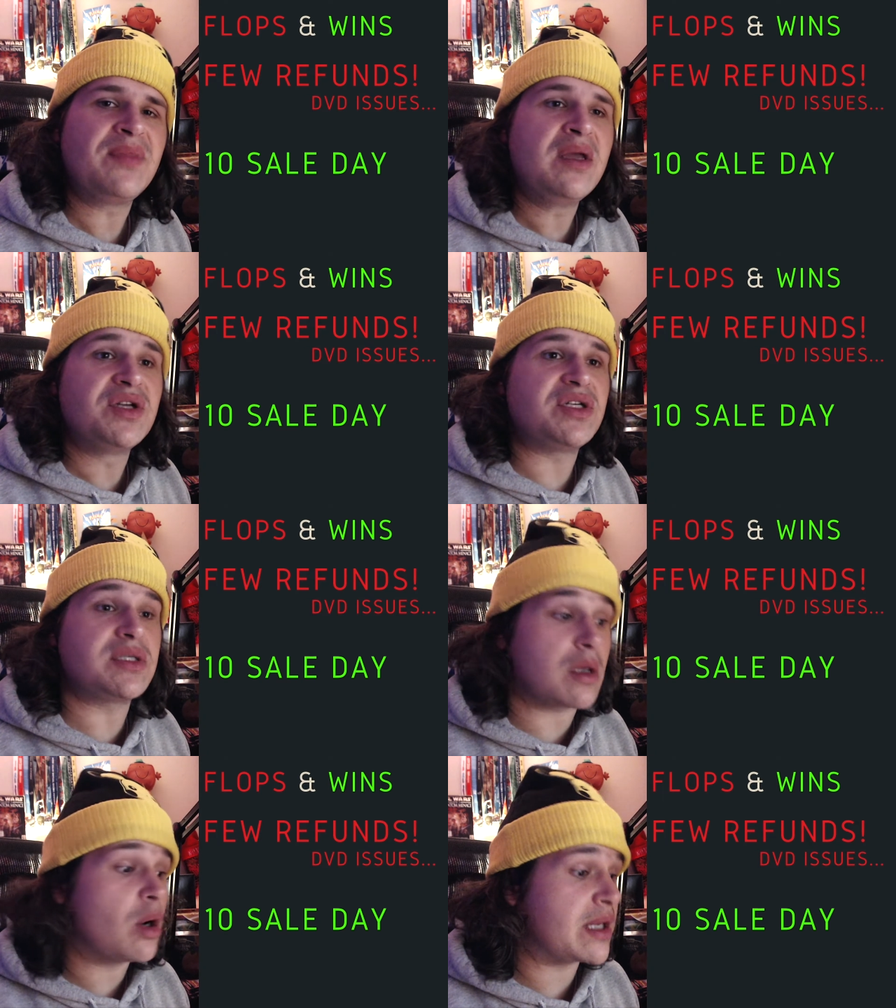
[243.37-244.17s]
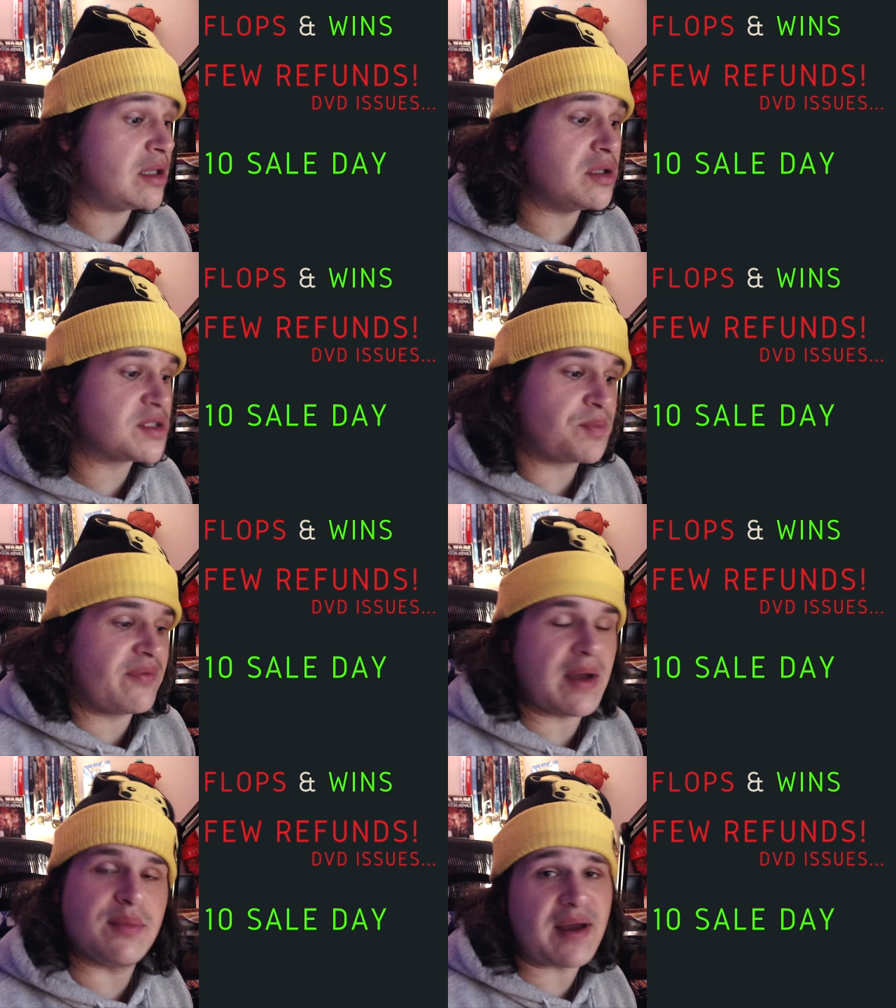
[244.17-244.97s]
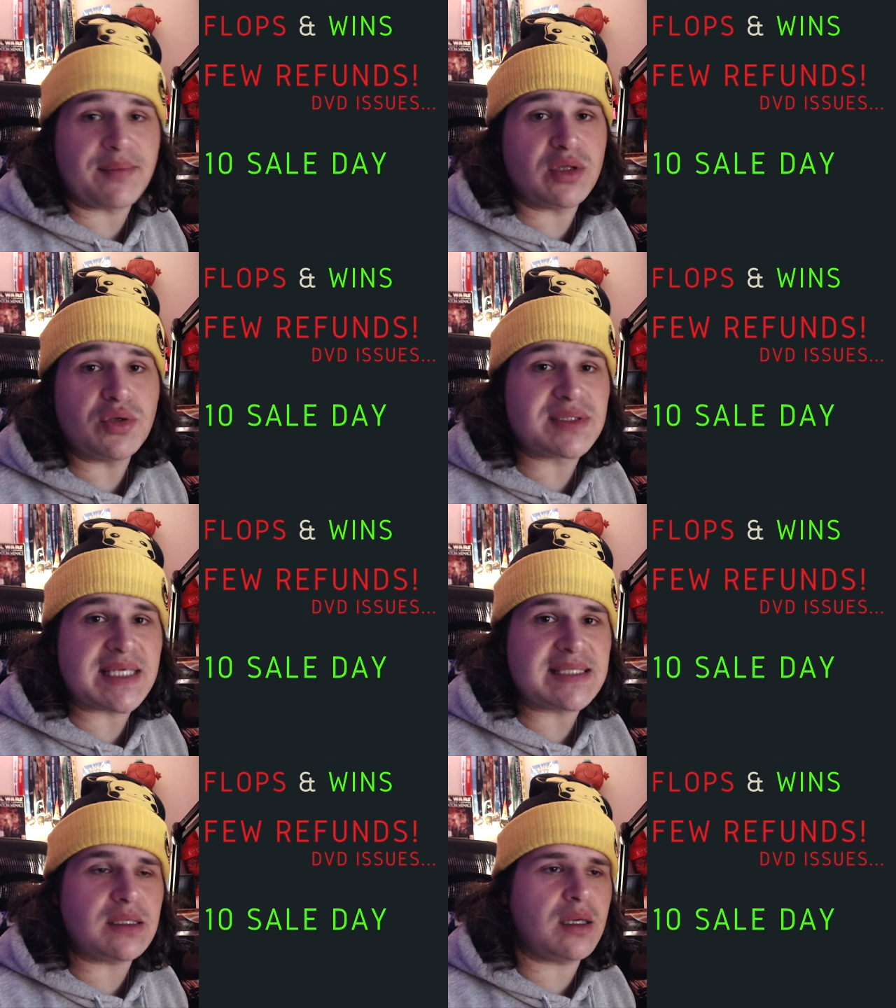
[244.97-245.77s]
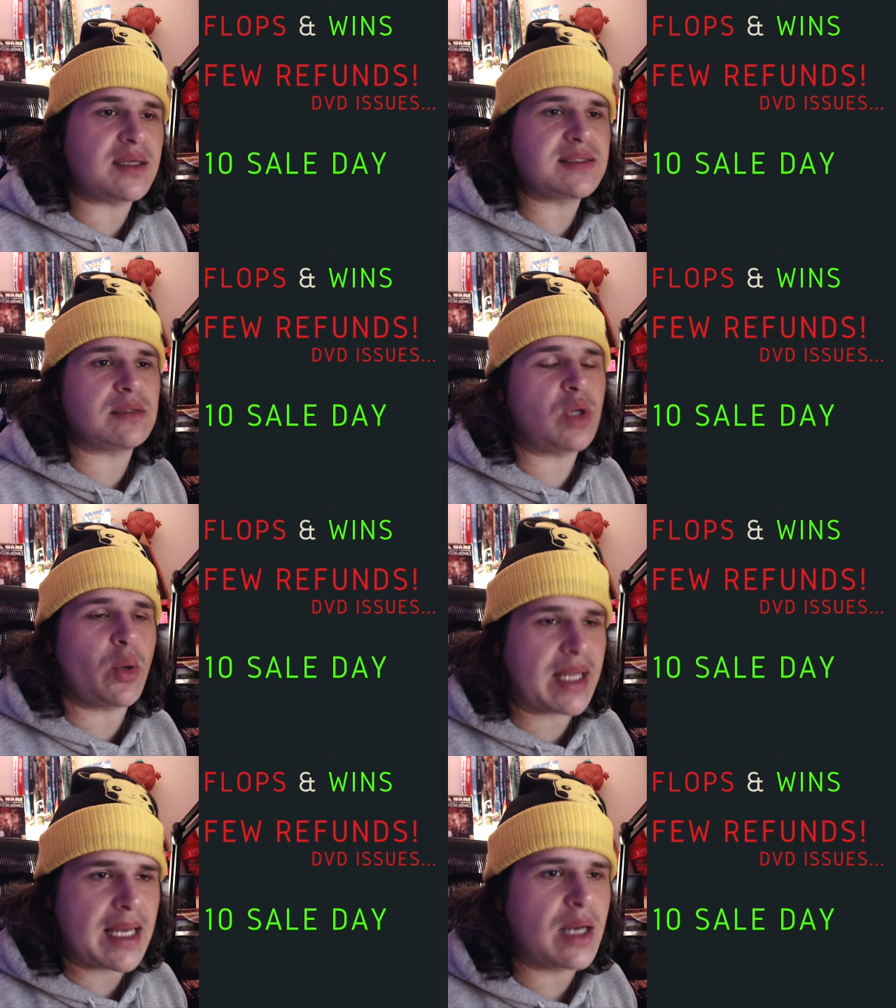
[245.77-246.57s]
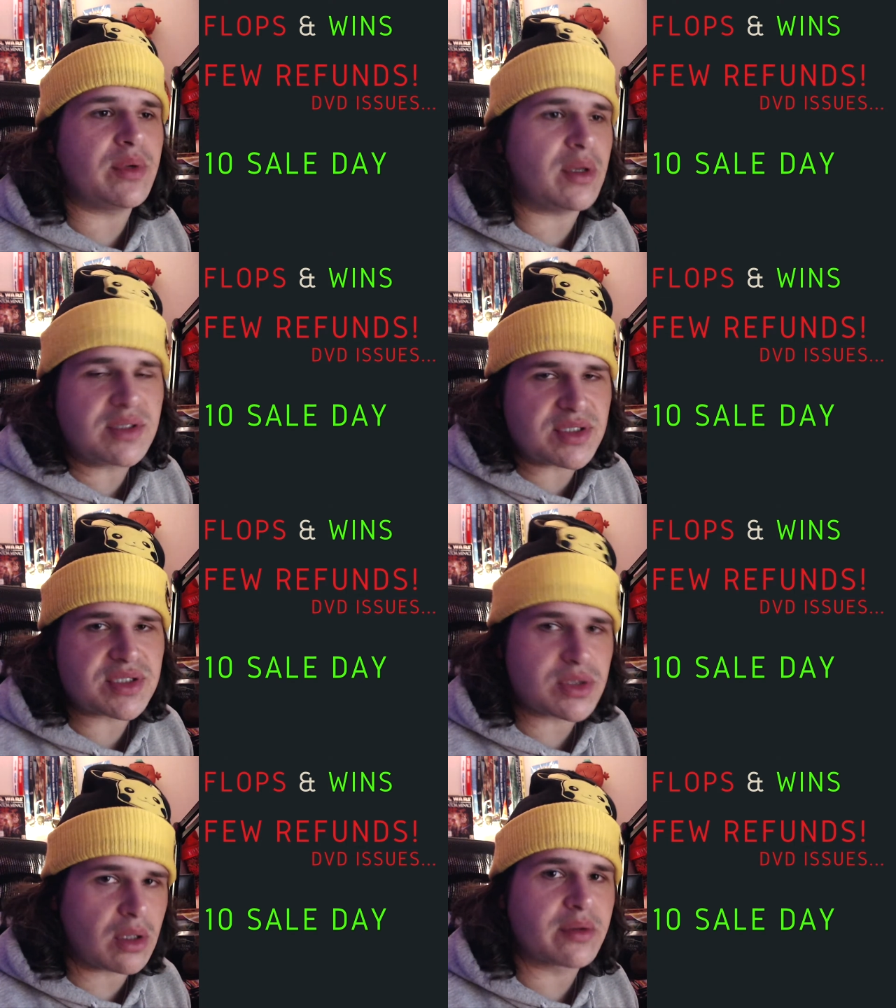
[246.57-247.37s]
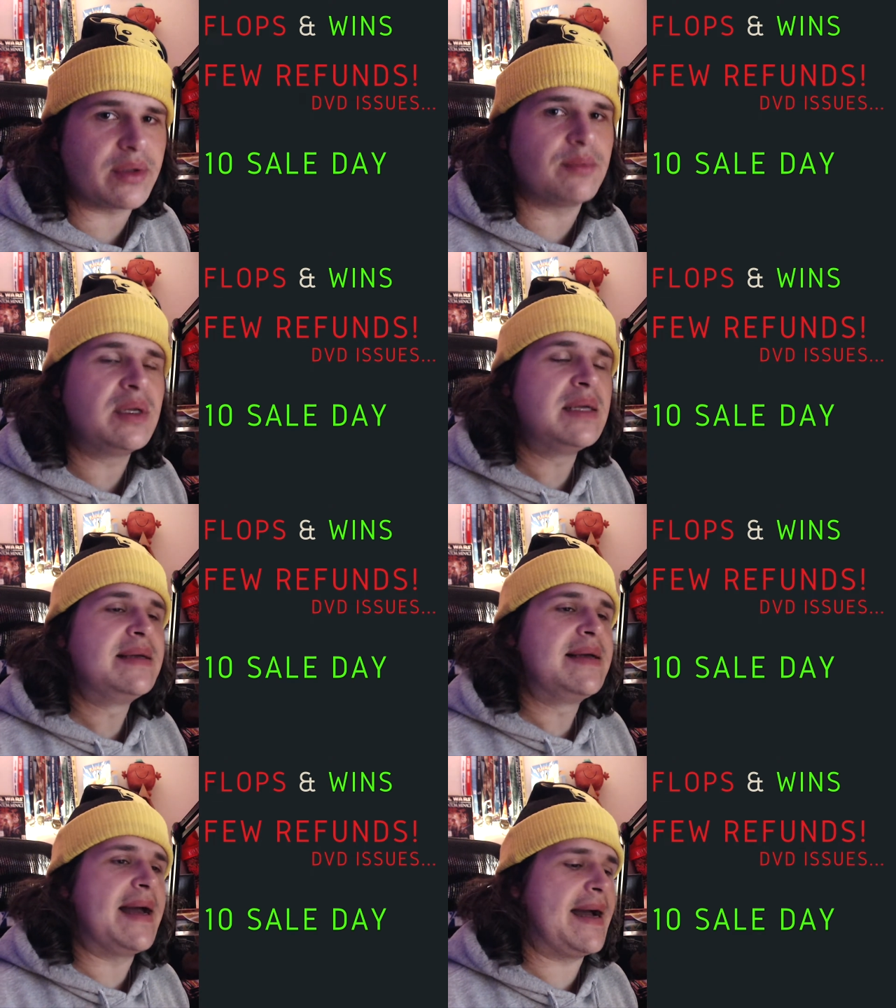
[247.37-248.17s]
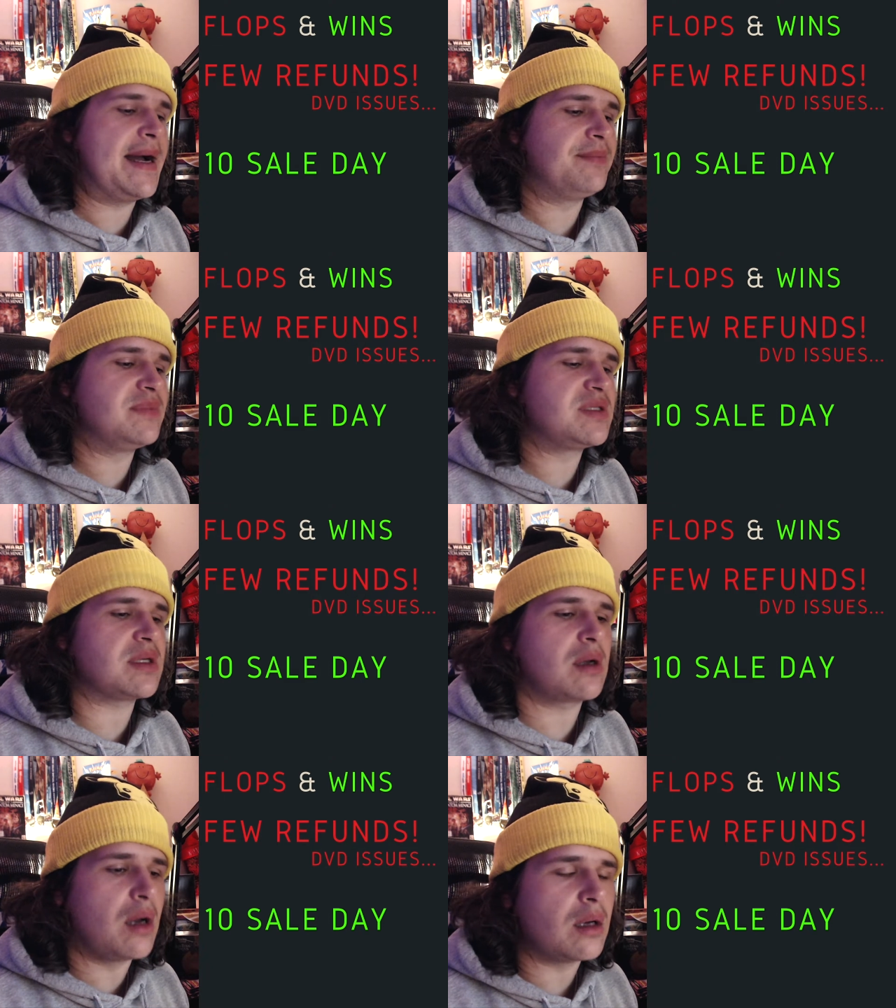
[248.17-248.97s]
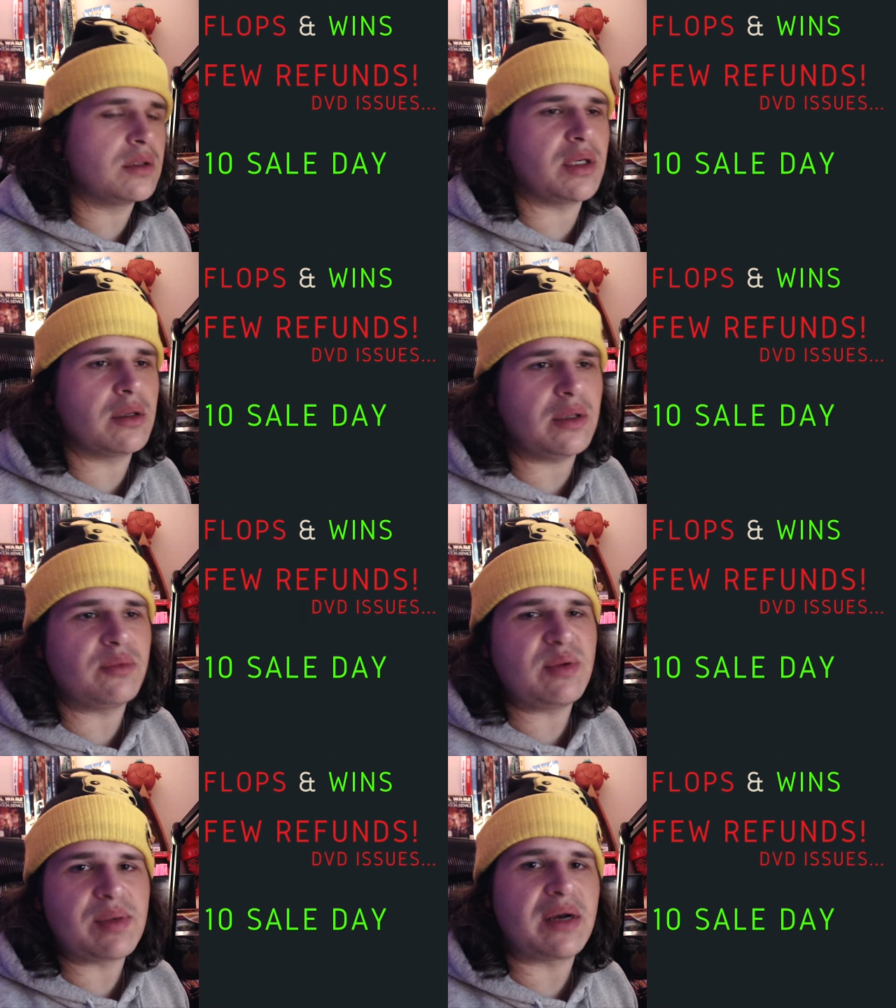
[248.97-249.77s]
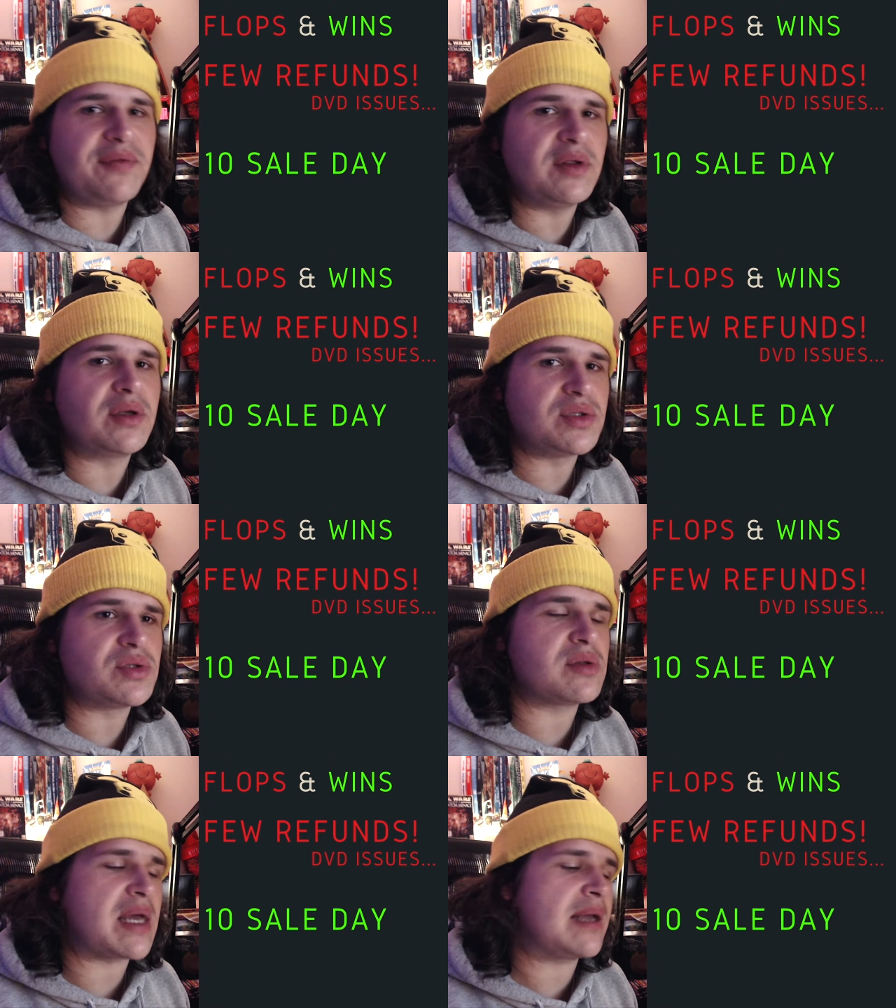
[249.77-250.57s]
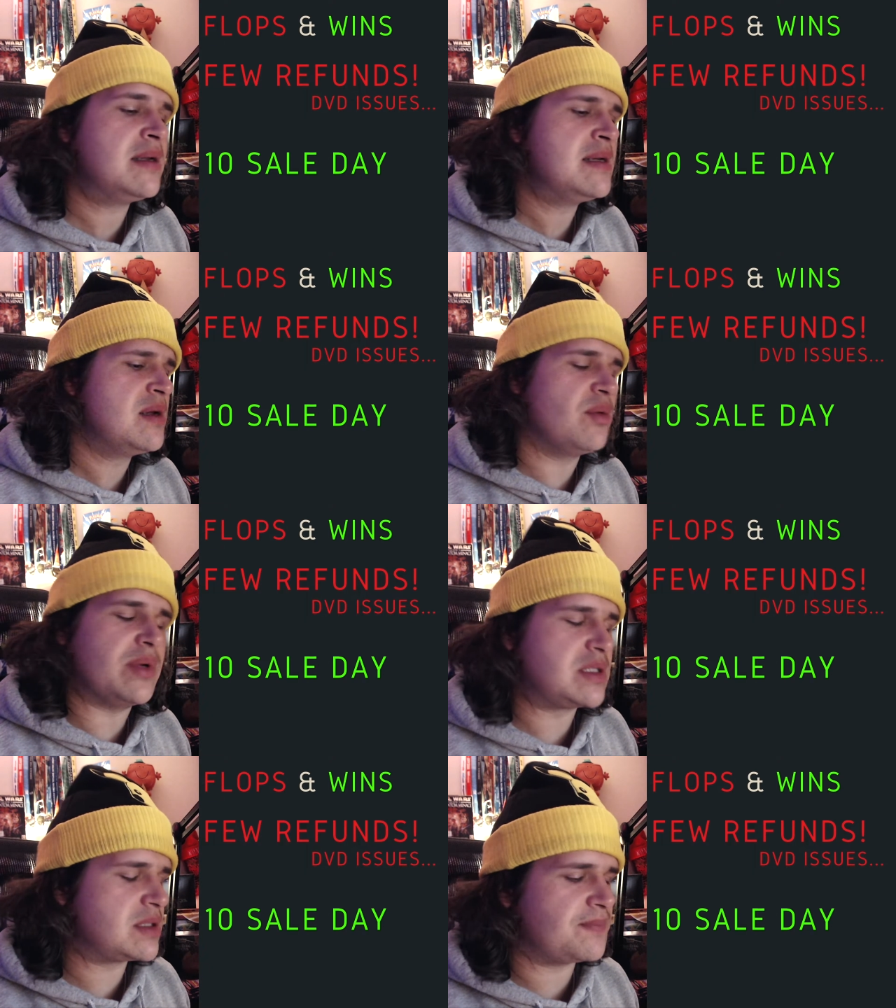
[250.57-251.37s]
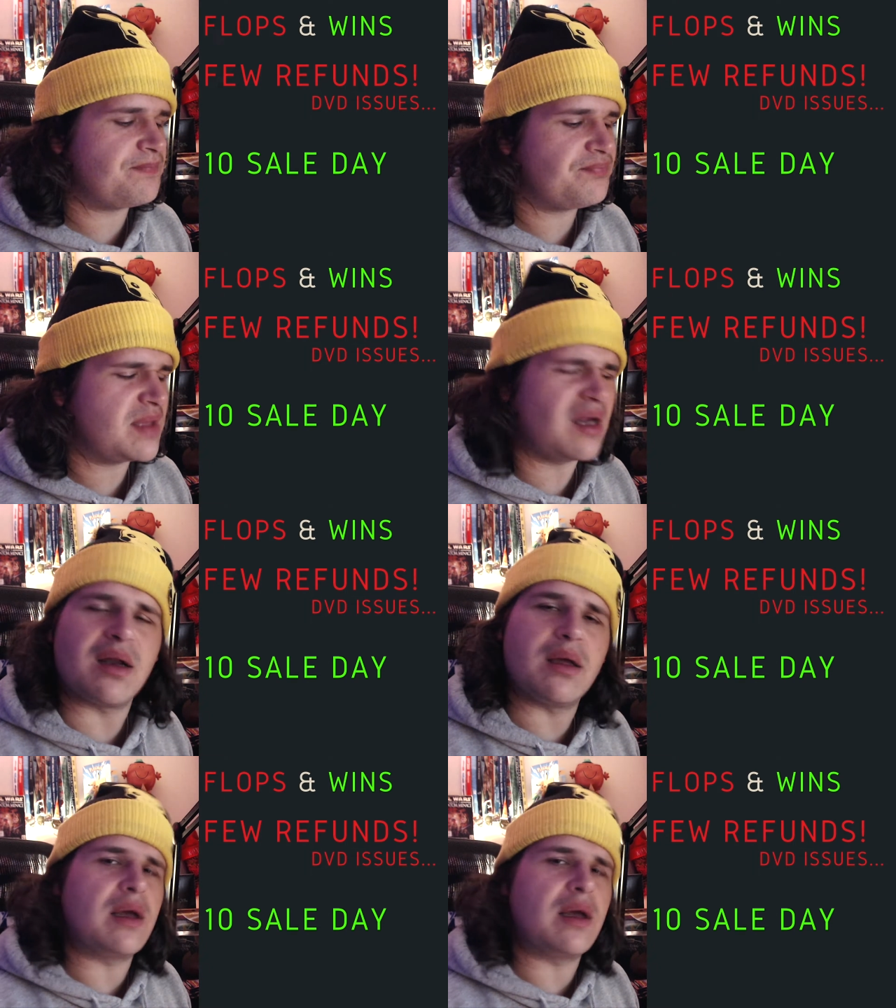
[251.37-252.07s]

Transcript: She's like, oh, can you just provide me the new season? And I said, no, I can't. We don't just stock them. She's like, oh, you know, it would be better if you could do that, which I don't know.